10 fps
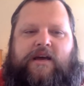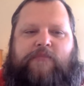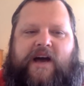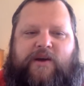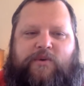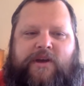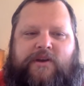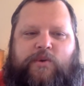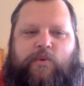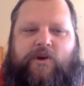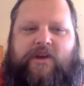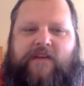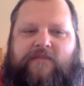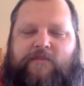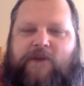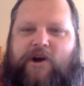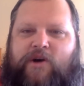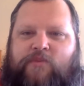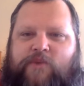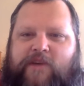Back when working from
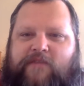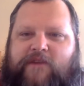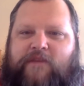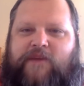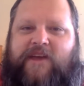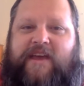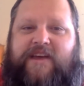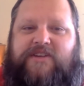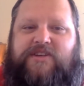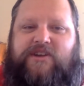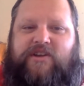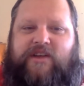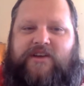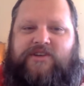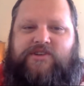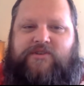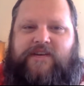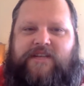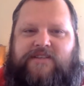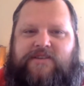home went from occasional
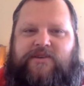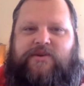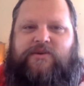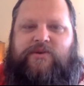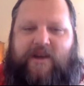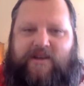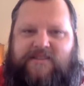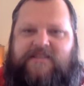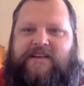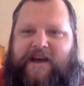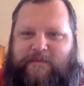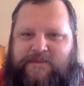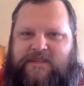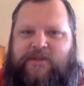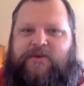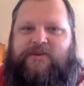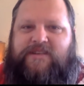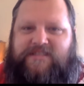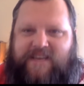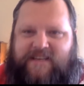luxury to constant absolute
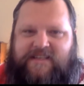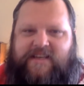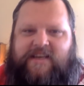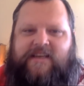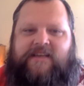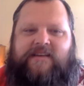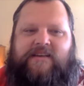necessity.